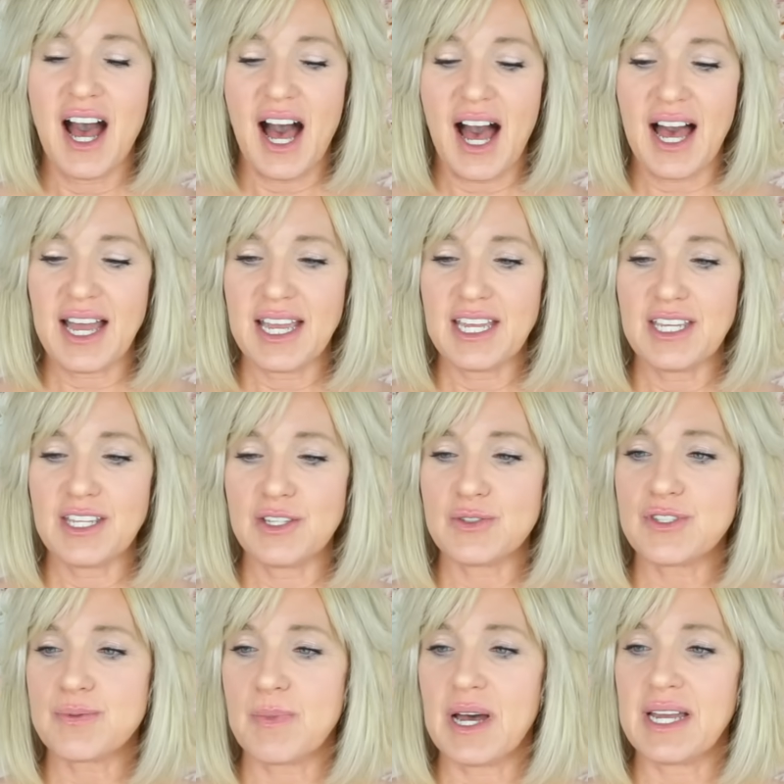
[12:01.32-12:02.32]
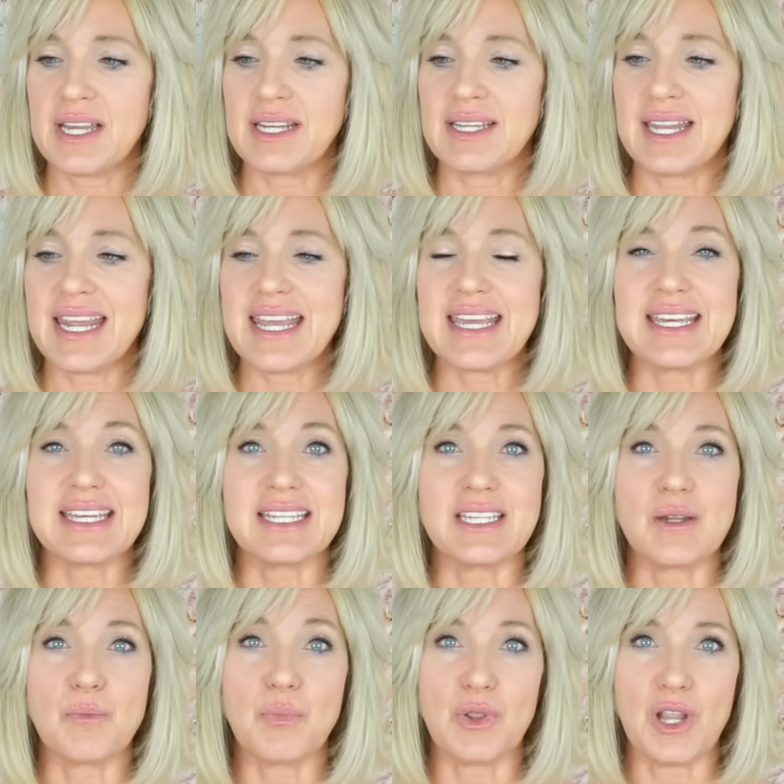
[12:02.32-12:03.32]
I use mine
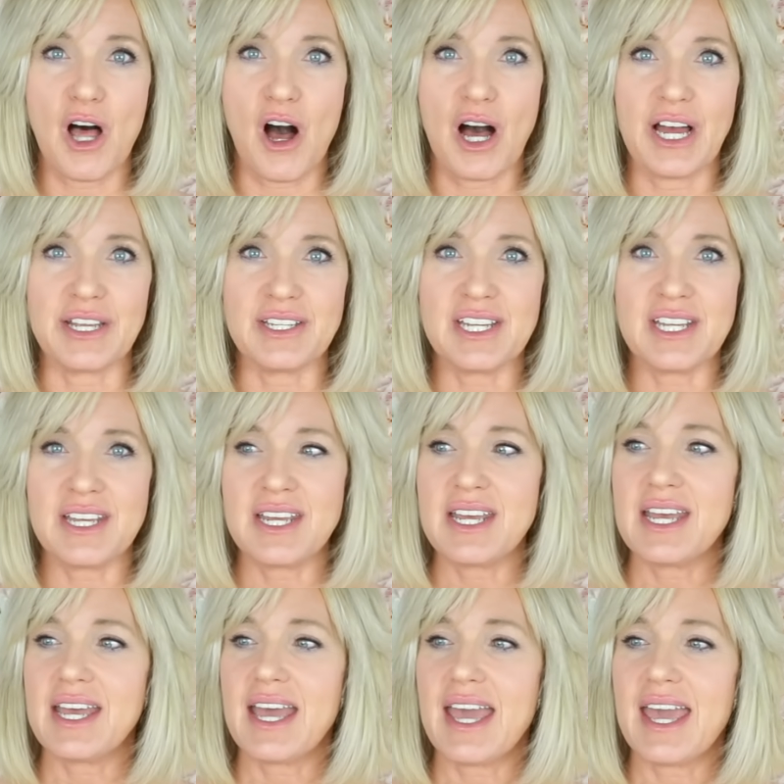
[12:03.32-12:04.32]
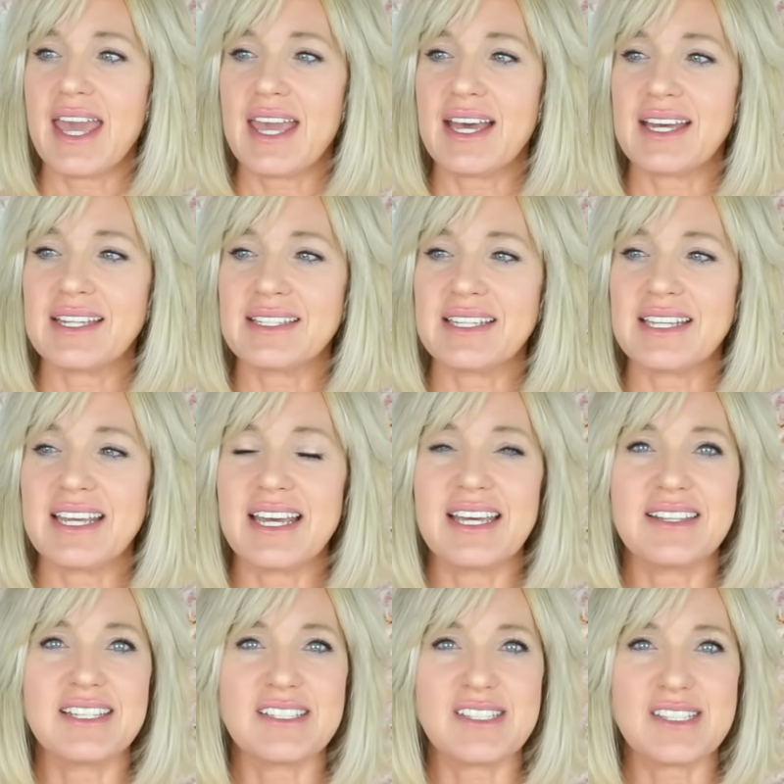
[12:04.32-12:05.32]
in blonde, and
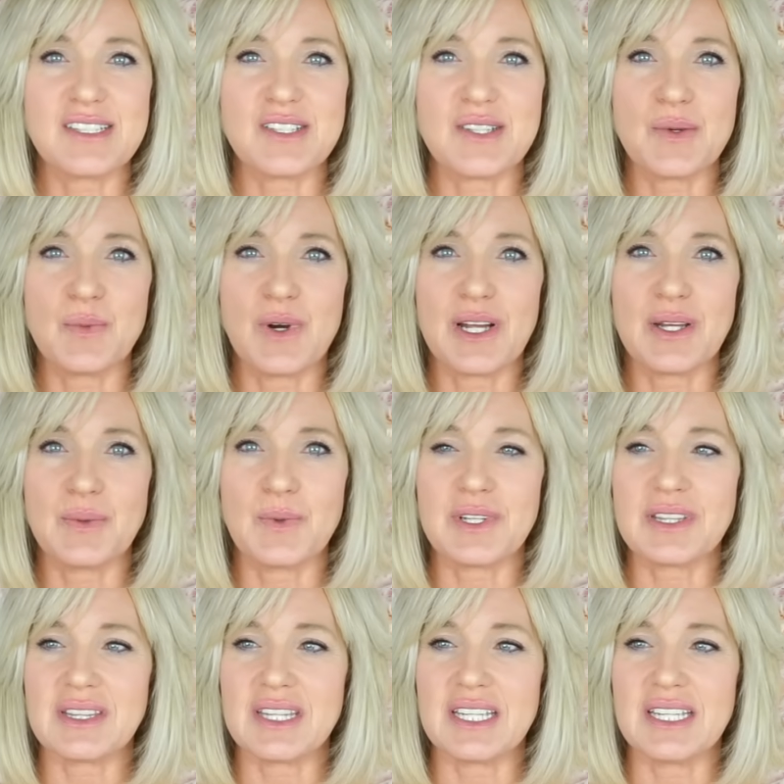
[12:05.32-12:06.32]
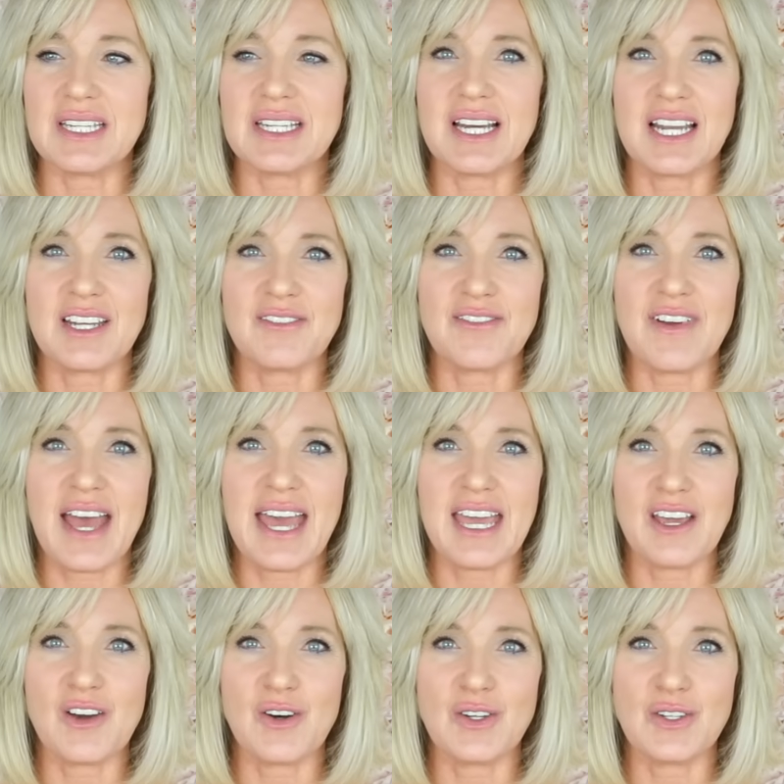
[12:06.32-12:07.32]
this is the one with the kind of
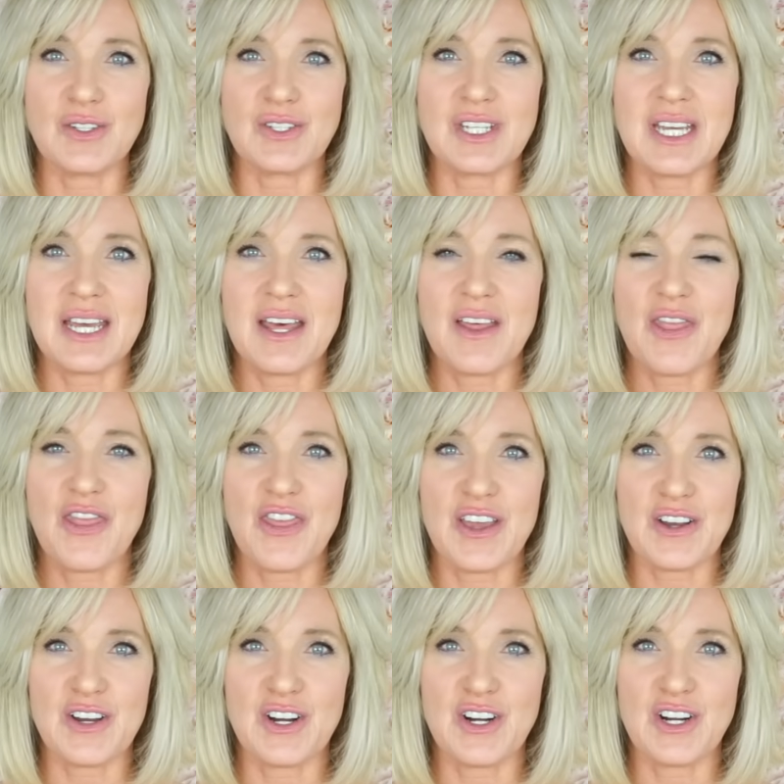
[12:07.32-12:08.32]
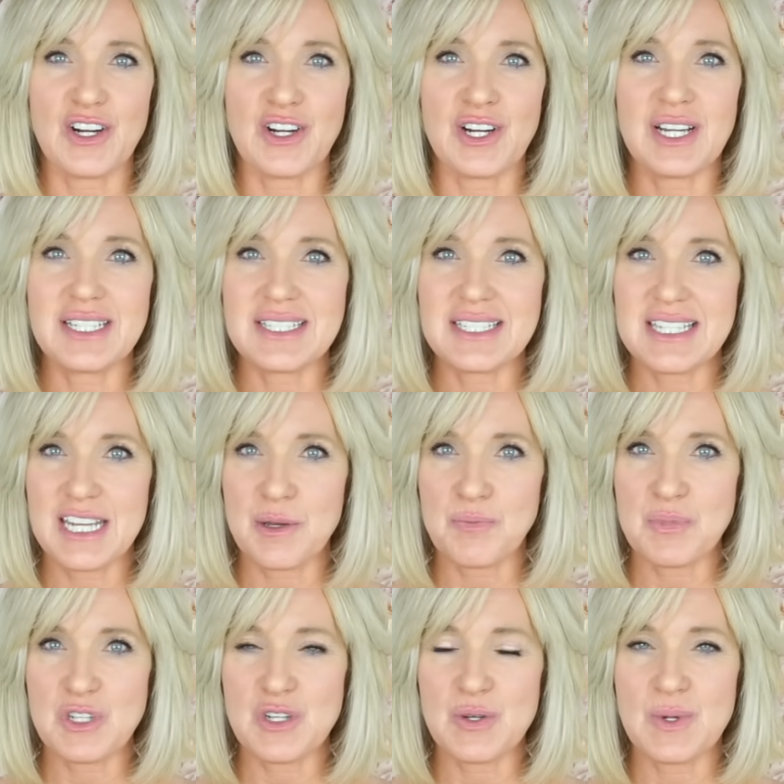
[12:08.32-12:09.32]
angled, thicker
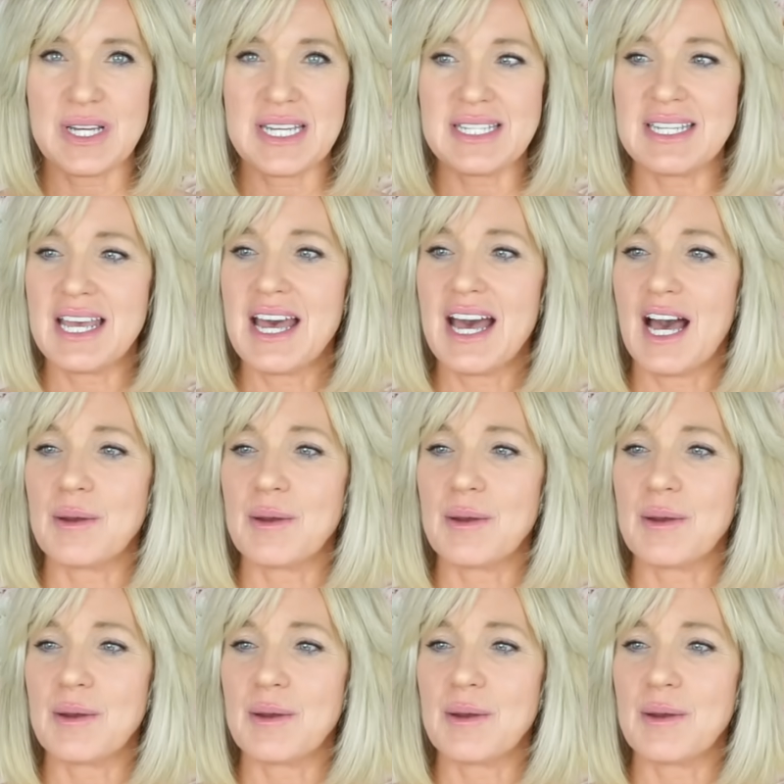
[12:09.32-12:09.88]
tip to it.